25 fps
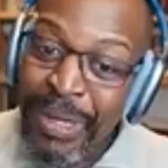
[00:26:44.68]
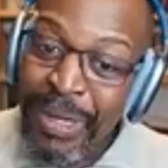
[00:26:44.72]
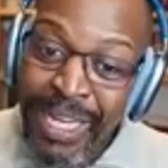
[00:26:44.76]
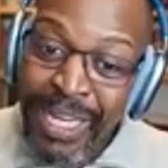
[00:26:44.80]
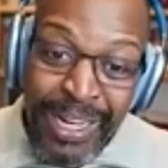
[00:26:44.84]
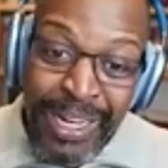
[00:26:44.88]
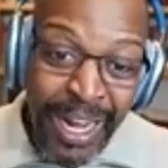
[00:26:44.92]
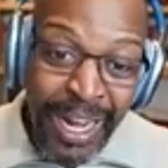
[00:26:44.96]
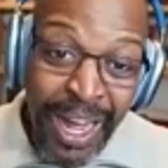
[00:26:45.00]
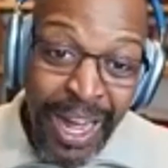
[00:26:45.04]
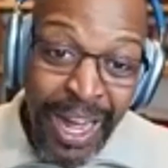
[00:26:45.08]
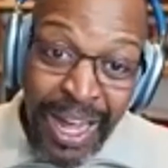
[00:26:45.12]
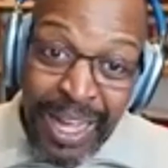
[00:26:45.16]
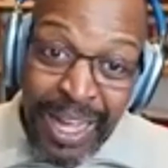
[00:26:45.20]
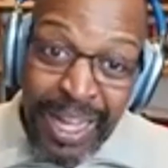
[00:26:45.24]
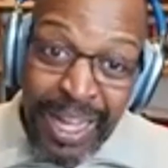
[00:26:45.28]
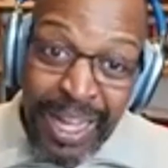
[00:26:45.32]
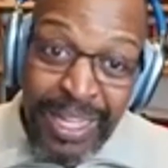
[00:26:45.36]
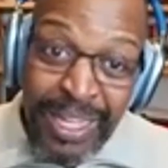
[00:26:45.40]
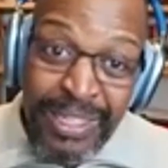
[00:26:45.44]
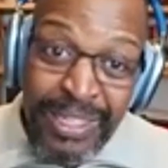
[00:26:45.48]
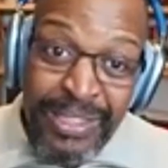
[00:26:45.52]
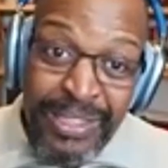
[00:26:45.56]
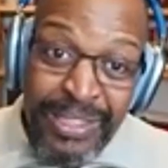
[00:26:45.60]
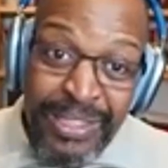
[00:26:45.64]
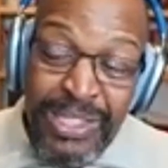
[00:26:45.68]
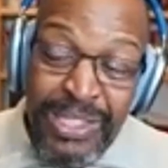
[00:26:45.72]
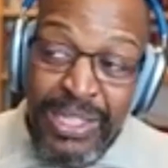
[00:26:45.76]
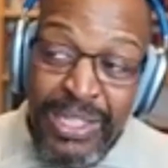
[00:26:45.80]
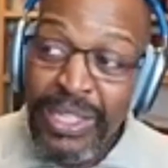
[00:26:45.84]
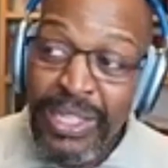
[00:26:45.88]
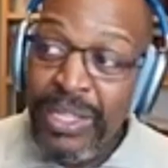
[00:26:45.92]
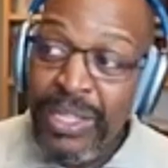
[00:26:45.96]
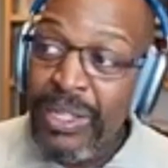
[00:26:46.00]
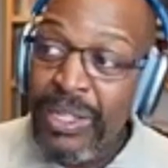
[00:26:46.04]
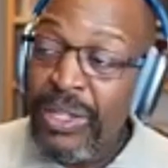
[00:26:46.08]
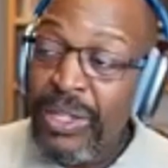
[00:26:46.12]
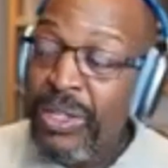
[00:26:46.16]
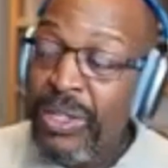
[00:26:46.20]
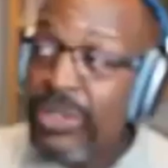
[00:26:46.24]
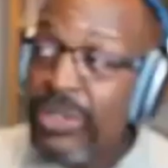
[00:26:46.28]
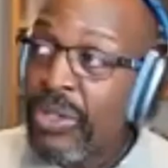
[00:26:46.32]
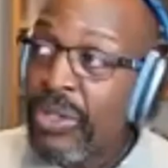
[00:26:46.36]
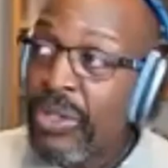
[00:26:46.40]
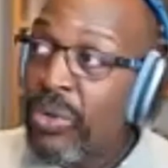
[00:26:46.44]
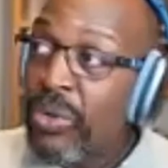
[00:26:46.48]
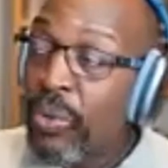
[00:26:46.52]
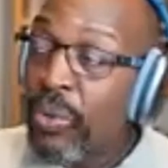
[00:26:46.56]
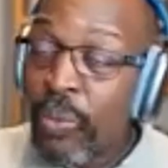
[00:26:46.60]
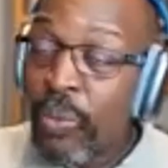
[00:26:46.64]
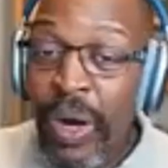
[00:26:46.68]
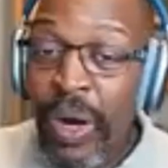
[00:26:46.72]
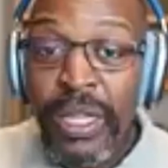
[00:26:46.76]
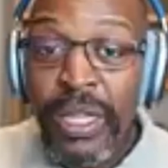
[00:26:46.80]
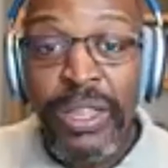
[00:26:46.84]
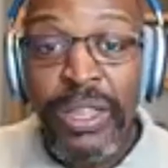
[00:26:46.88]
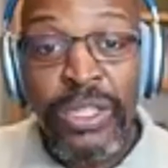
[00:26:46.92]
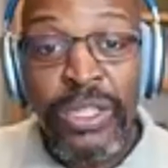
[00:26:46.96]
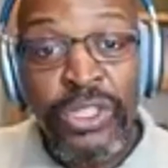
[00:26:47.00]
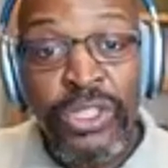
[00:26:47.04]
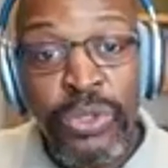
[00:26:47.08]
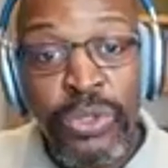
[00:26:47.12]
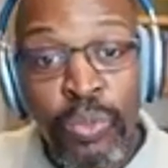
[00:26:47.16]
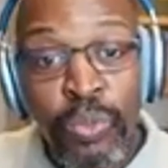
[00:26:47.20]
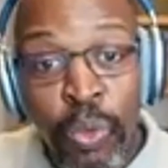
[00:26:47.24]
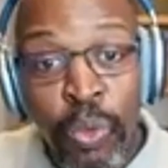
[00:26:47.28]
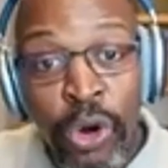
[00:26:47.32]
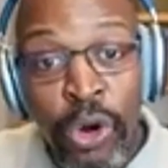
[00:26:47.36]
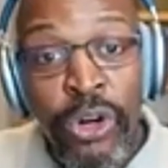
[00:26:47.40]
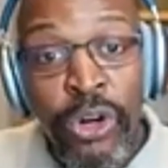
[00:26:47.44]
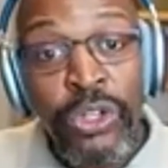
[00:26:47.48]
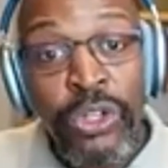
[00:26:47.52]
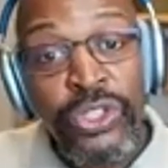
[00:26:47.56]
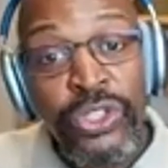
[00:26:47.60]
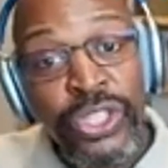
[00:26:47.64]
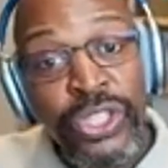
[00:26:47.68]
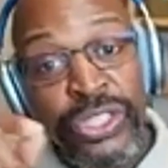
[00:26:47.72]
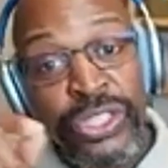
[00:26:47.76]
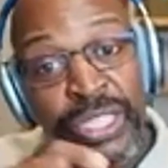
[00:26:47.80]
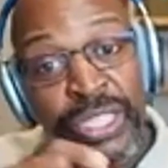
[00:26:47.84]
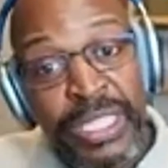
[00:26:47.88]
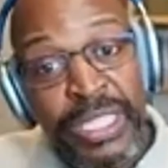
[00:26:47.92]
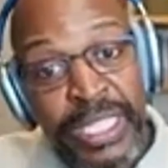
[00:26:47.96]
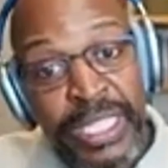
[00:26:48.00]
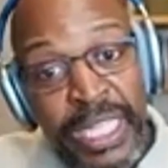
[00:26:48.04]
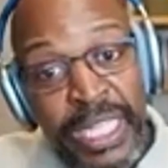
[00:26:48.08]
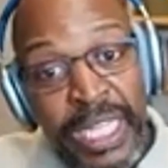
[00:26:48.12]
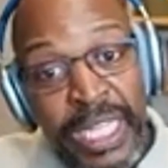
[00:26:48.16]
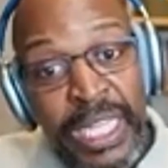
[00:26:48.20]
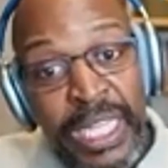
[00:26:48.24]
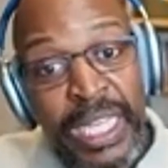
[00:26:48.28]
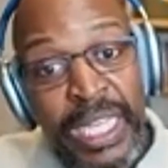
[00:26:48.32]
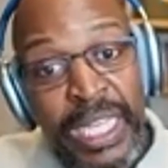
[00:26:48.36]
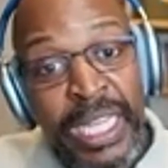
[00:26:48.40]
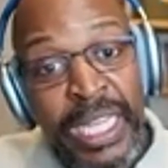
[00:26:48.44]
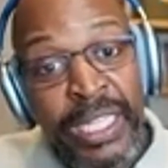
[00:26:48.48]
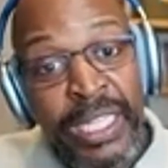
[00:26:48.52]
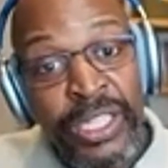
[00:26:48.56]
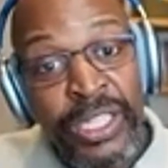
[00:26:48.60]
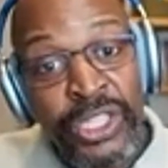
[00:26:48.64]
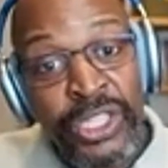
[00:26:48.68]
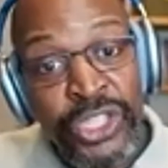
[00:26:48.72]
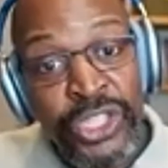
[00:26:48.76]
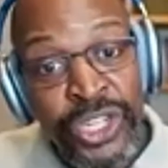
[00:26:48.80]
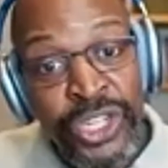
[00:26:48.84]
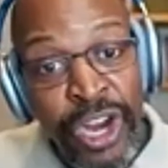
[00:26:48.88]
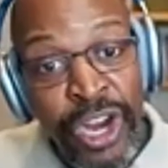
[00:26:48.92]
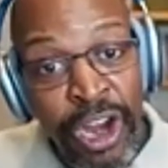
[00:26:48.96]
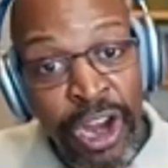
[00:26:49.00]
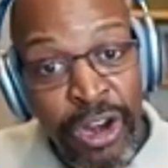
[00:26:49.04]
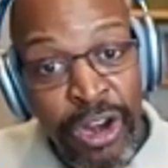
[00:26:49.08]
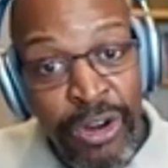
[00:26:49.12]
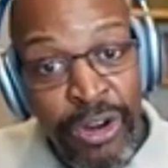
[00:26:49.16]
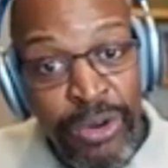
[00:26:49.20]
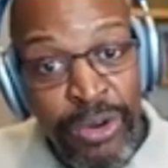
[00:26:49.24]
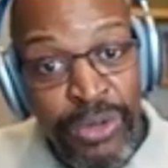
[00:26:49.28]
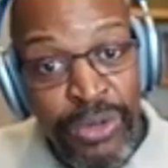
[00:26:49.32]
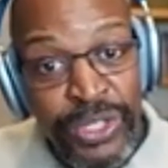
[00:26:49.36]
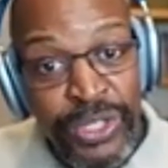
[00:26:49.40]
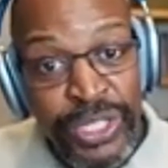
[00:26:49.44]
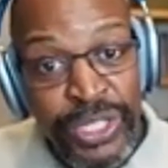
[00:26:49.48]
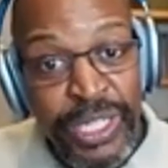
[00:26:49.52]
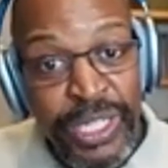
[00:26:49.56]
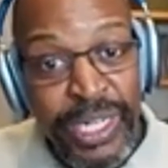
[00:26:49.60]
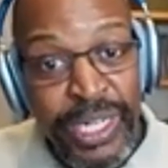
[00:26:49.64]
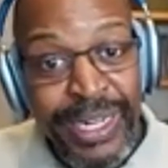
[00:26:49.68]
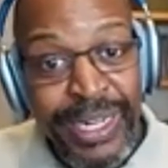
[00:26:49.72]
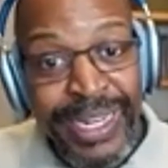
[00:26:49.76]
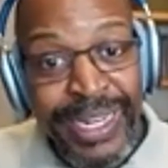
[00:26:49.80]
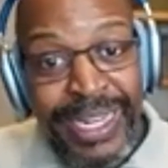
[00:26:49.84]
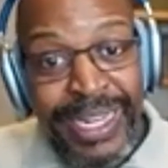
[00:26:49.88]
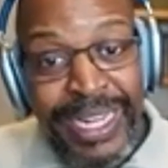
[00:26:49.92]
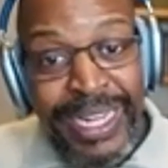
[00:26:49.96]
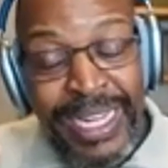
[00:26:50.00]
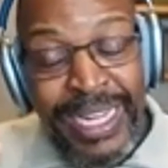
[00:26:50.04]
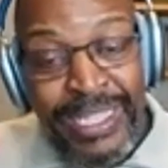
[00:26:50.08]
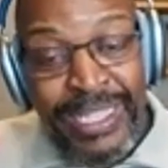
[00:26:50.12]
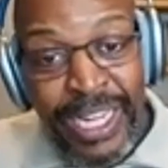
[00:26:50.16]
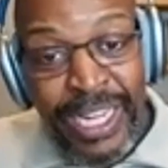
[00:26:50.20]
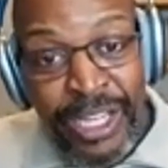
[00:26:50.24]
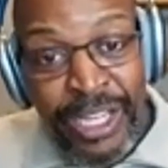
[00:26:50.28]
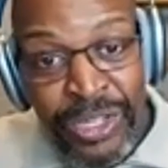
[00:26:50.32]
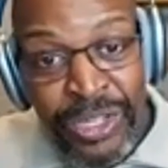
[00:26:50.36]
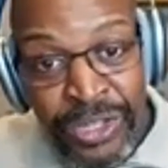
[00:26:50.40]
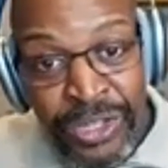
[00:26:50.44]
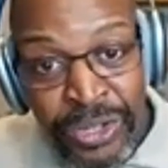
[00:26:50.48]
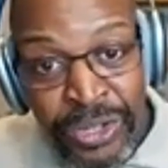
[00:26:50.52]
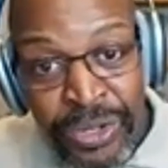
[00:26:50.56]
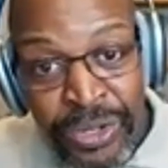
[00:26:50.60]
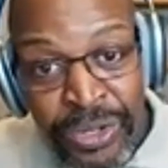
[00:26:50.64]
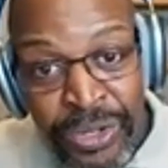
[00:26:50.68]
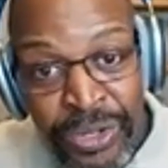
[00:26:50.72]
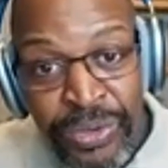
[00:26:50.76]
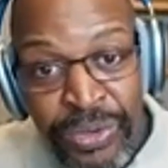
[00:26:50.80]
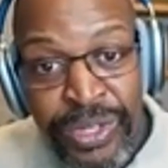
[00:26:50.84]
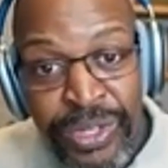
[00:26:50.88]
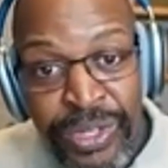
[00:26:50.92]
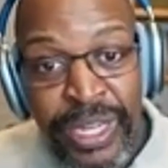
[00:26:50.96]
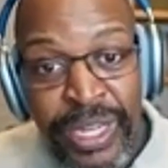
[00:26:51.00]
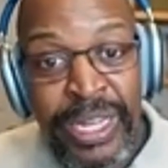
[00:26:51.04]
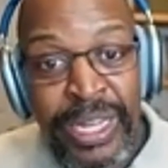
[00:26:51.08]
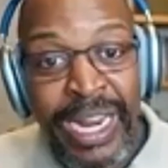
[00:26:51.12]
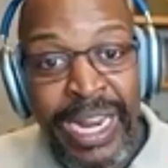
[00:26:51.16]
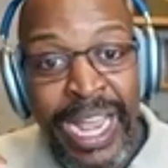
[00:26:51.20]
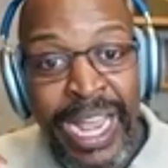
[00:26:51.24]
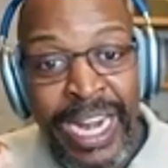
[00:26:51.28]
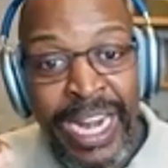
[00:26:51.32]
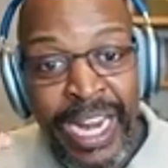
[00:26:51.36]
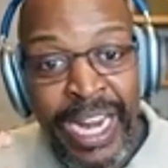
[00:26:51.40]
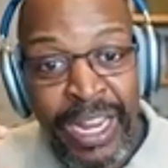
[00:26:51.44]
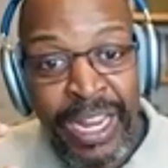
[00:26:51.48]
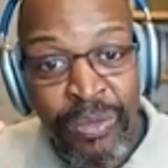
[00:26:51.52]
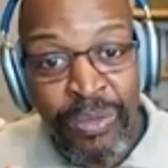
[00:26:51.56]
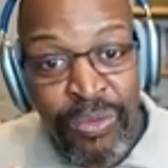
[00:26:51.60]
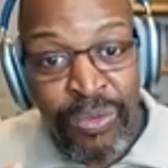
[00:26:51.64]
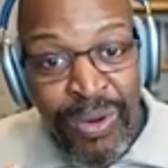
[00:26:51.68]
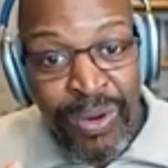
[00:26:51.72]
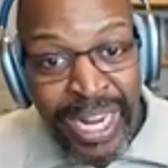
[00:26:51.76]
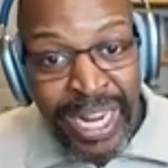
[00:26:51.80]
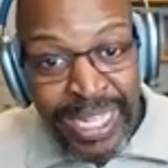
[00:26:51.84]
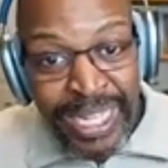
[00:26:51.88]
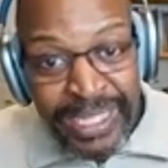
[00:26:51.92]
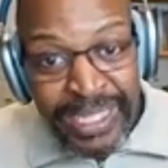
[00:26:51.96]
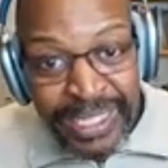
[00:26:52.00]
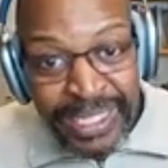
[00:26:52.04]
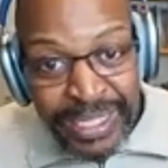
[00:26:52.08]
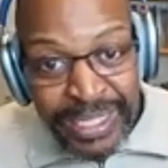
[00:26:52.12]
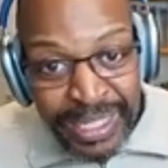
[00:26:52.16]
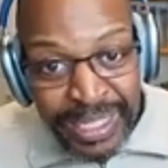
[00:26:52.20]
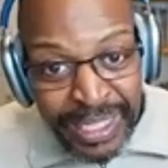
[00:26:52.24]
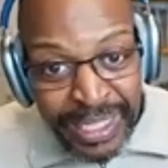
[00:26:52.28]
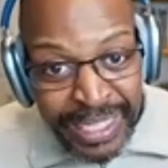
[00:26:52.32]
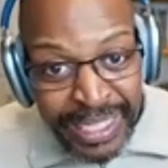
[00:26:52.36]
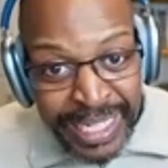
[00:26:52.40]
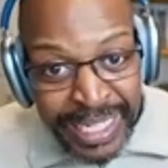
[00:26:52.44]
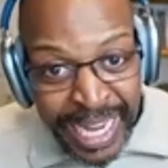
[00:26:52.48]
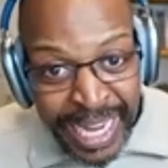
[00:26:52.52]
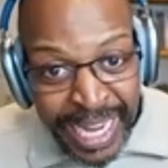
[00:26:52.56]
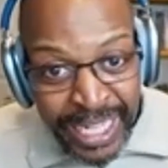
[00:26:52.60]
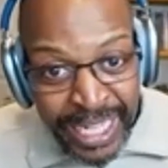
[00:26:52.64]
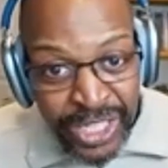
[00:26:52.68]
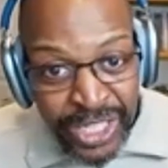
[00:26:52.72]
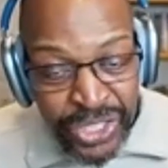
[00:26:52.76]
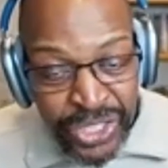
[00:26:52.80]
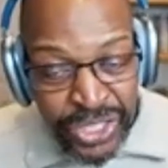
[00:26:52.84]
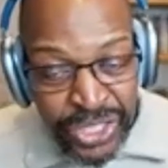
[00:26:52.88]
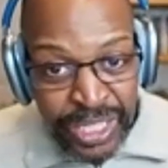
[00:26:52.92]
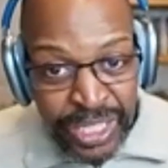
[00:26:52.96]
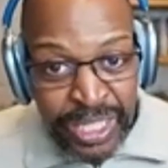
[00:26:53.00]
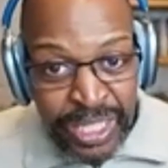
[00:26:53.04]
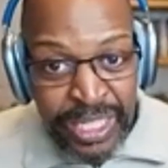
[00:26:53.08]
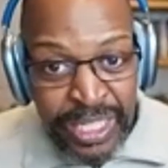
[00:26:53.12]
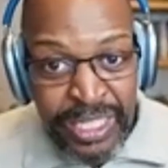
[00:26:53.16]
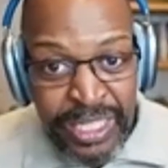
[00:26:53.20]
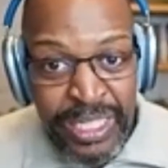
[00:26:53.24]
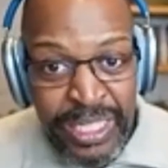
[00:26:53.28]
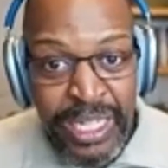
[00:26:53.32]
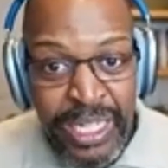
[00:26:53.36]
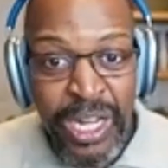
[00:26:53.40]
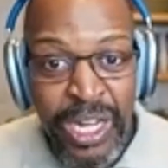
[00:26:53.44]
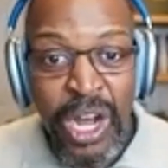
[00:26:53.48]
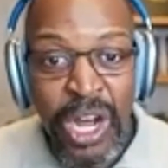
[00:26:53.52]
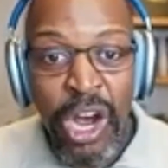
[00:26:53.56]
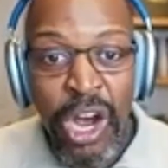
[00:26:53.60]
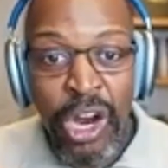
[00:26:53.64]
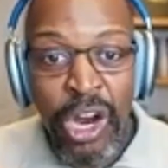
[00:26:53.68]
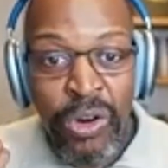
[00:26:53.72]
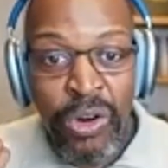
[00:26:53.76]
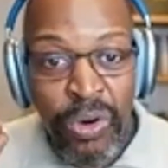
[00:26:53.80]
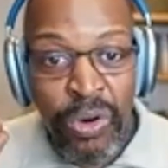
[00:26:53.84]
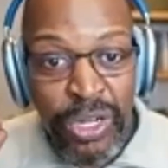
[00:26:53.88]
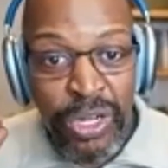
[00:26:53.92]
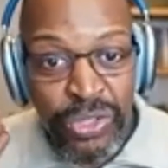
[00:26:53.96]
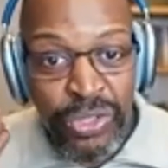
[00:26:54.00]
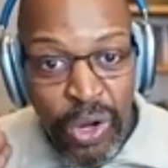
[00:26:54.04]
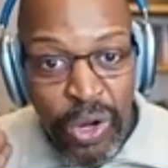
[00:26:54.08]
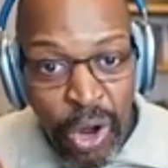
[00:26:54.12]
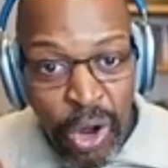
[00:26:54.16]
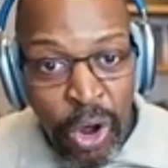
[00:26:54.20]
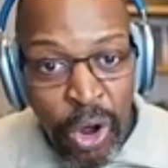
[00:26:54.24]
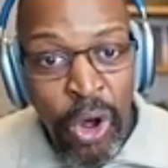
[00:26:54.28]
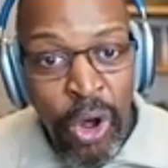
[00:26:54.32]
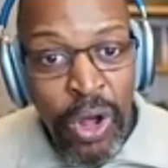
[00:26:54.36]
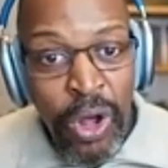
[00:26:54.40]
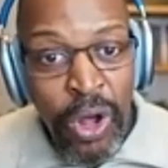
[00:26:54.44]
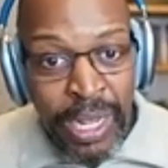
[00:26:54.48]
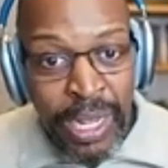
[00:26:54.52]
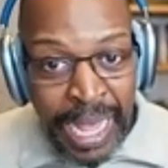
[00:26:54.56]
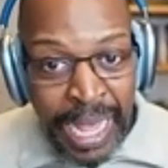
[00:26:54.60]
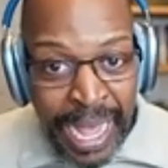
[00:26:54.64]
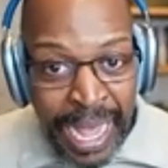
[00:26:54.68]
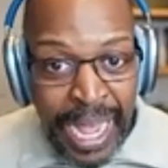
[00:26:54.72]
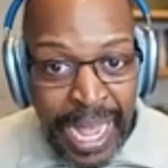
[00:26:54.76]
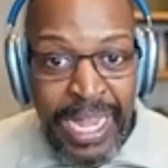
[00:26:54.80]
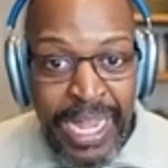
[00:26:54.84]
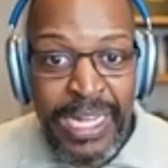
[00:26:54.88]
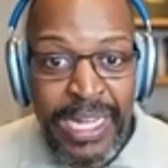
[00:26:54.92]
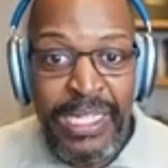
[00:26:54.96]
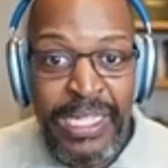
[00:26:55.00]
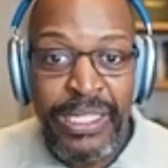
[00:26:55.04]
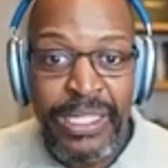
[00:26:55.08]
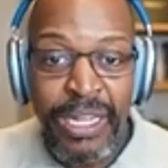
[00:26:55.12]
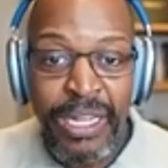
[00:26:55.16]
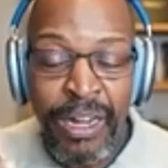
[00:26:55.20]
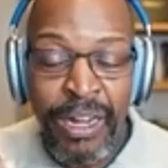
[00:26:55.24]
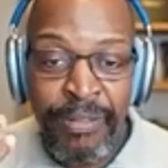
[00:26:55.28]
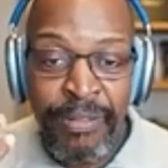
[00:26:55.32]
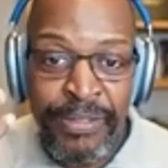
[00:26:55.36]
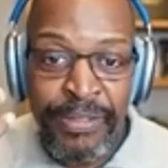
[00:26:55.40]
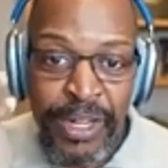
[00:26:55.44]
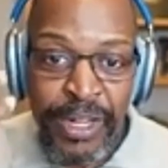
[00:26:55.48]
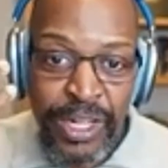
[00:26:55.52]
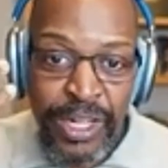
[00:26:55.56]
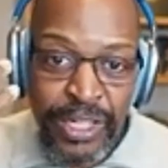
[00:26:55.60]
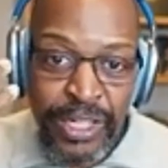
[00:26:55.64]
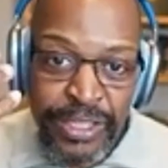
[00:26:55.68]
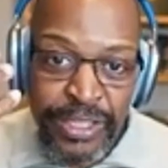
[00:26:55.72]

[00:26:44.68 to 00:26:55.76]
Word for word: Because what the world should see in the church is a union and a reconciliation across all kinds of